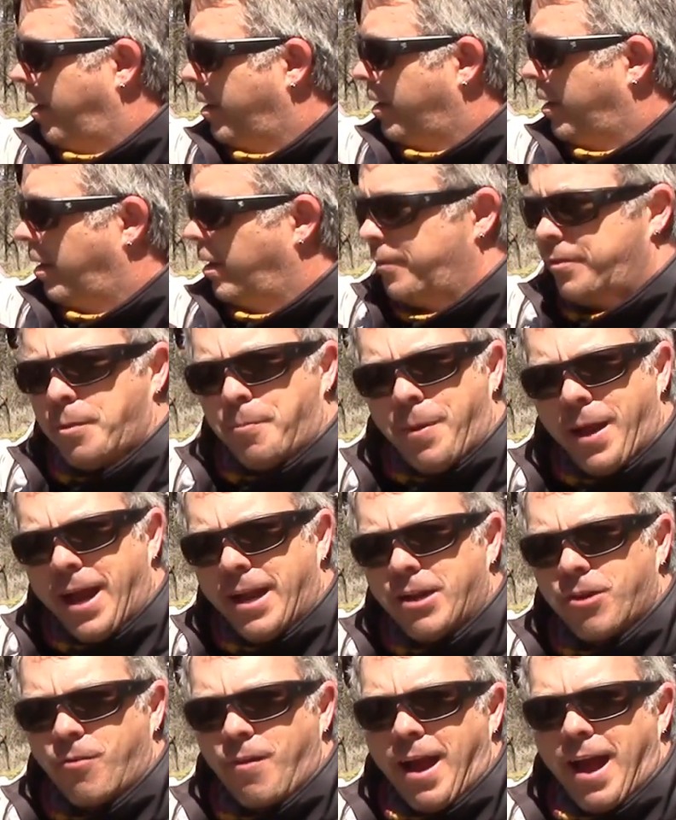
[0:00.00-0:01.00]
the
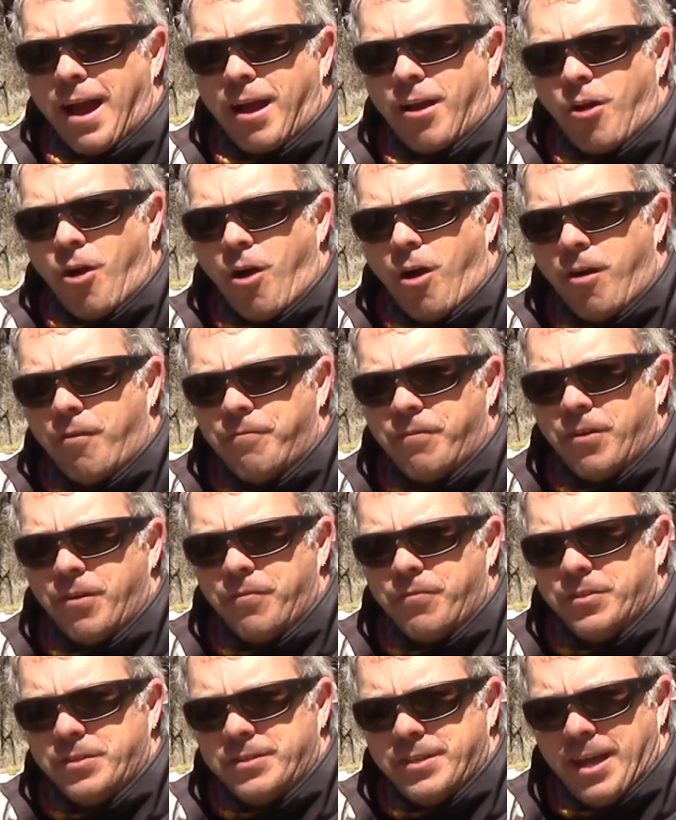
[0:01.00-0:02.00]
pannier rack, off
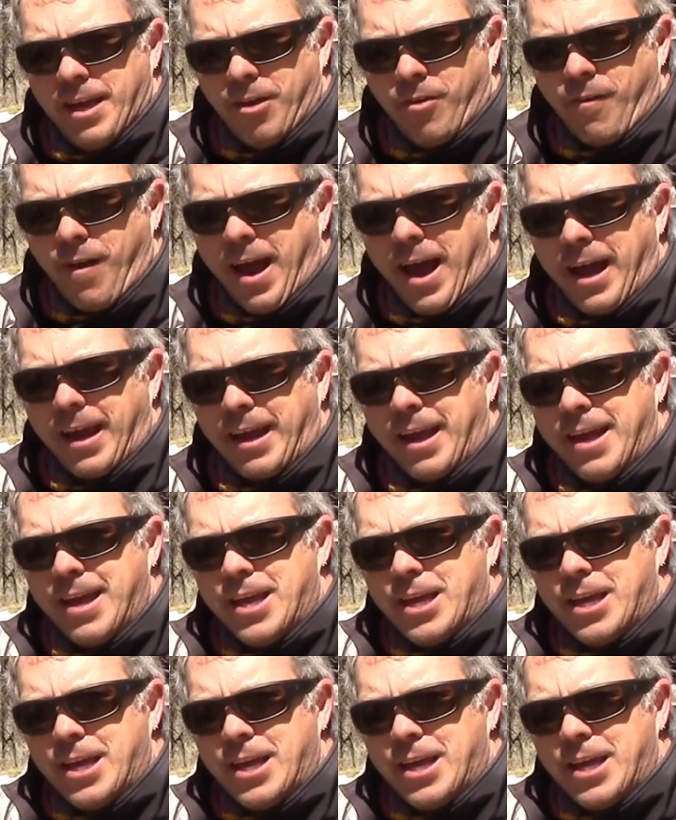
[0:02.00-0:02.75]
of the tail rack.